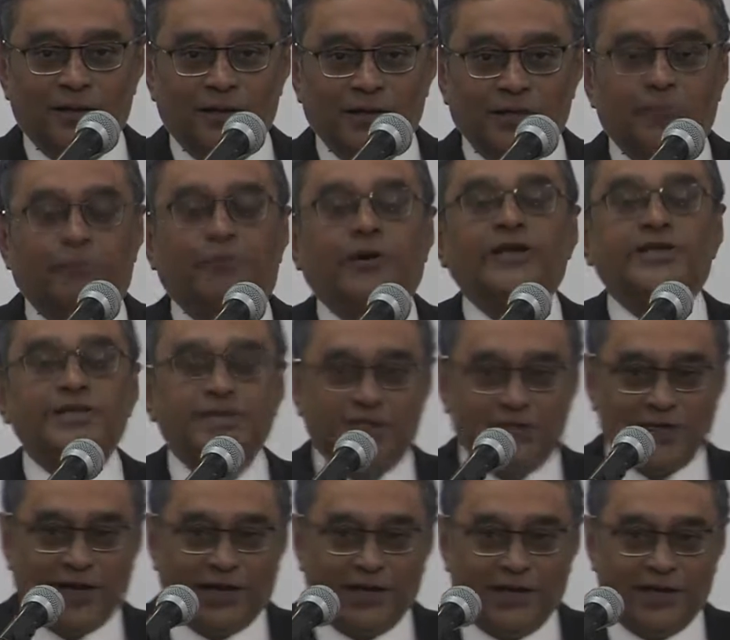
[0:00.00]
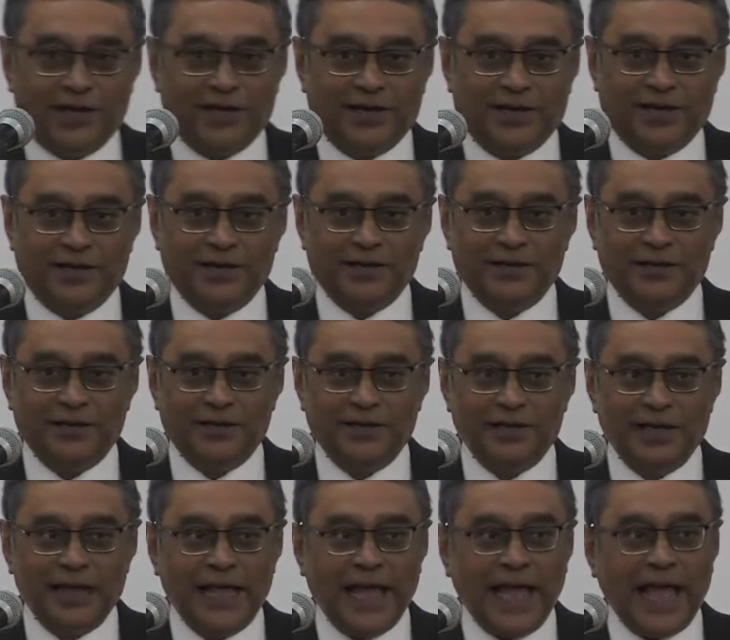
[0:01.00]
The British are here,
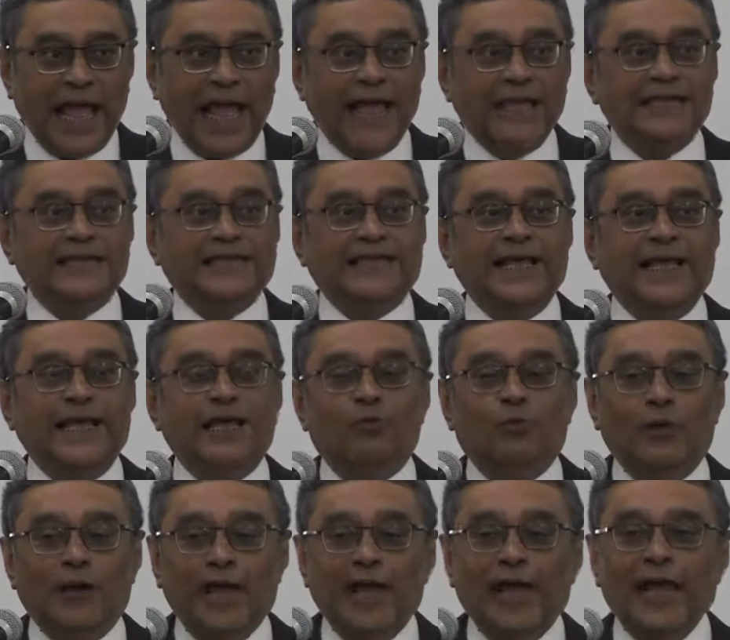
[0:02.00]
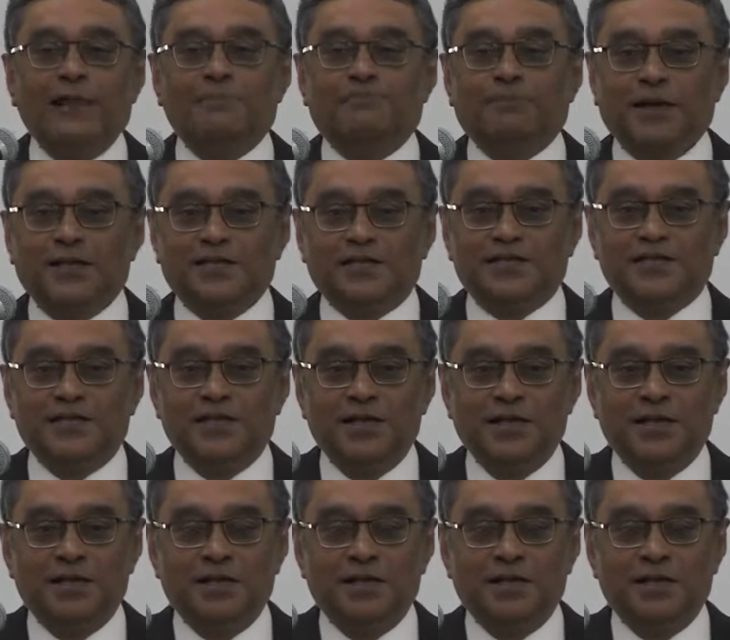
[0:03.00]
and they will help us